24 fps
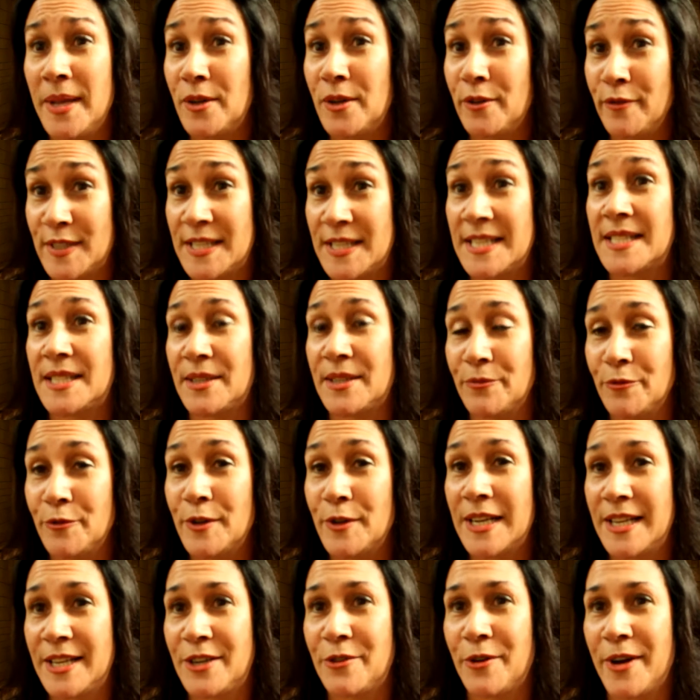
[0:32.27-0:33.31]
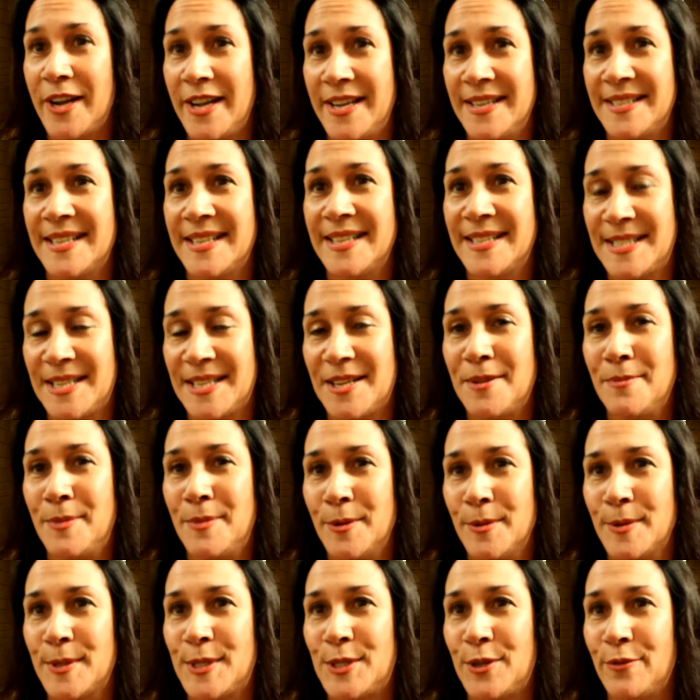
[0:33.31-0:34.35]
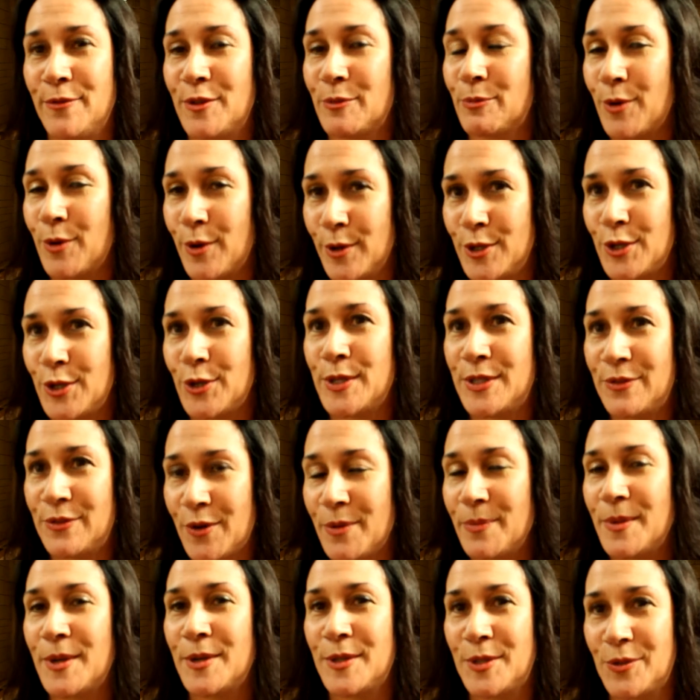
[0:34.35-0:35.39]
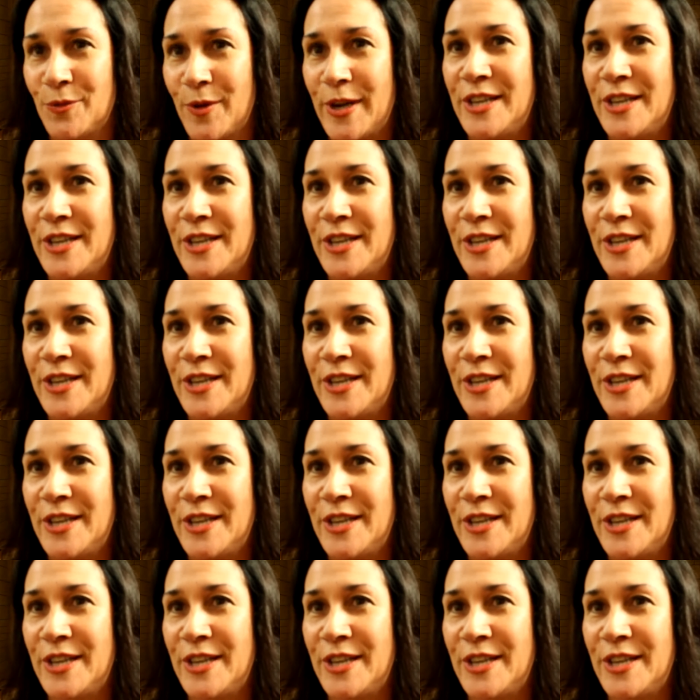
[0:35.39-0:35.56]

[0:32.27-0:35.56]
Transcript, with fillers: and obviously some really great examples of the produce from those